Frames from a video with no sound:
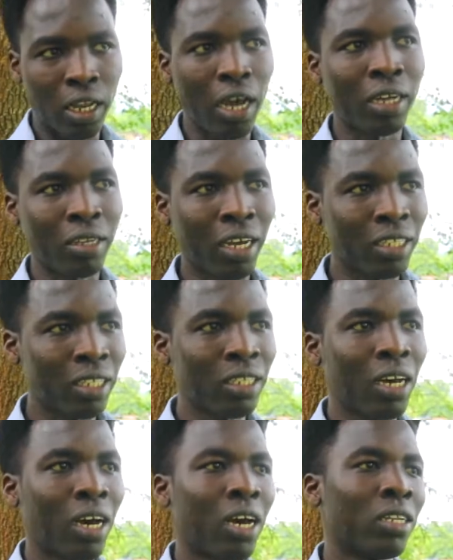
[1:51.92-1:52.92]
I think
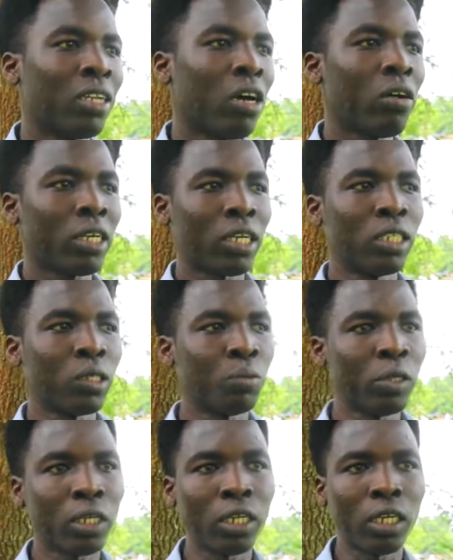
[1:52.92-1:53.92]
now I can
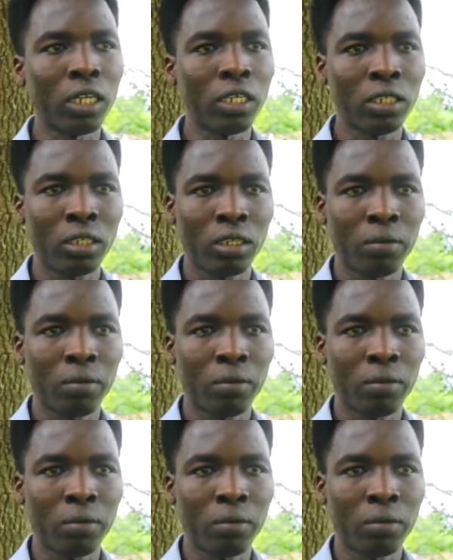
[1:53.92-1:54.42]
speak English.